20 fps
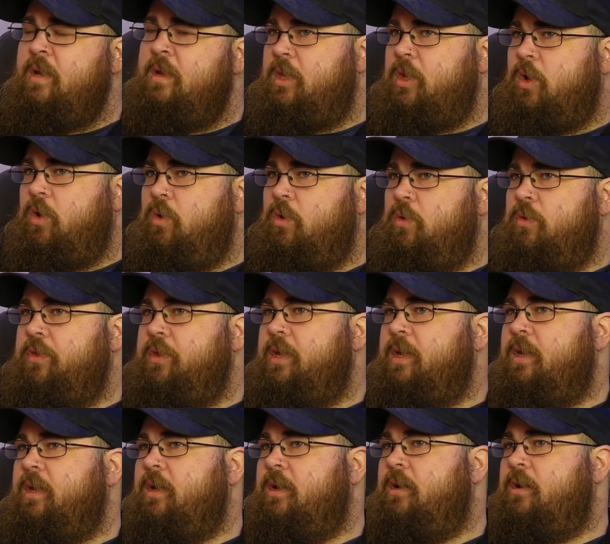The whole
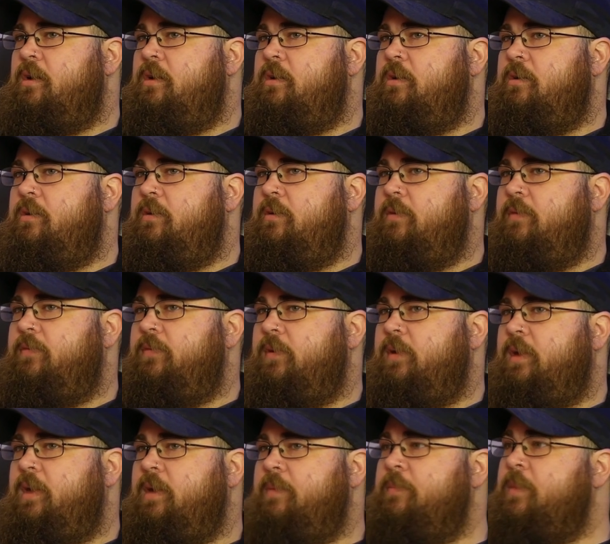thing of
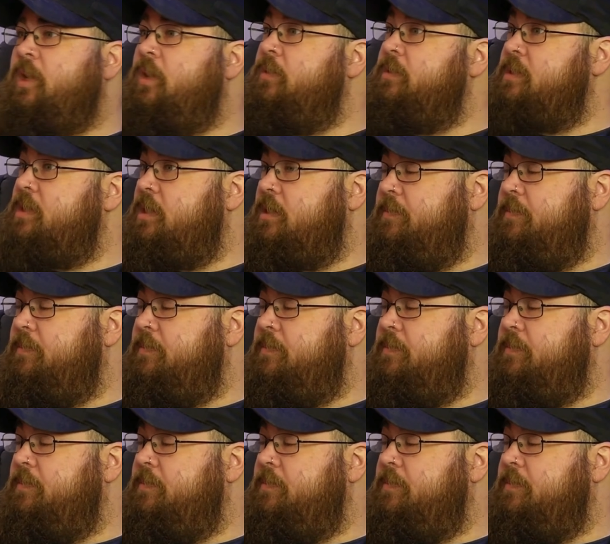him going to